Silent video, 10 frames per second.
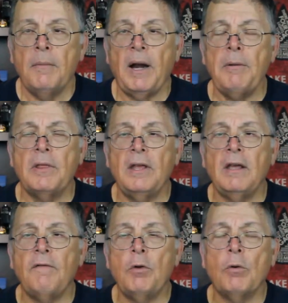But I would
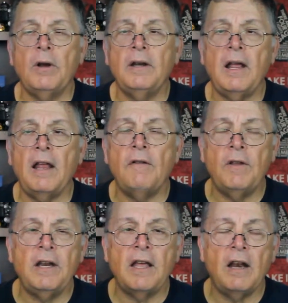think if you were in kind of
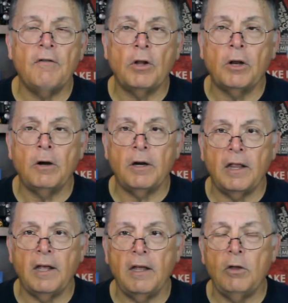any kind of alert
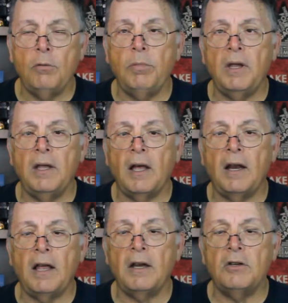thing, you'd be
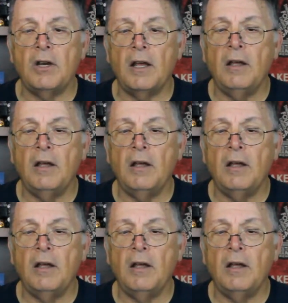not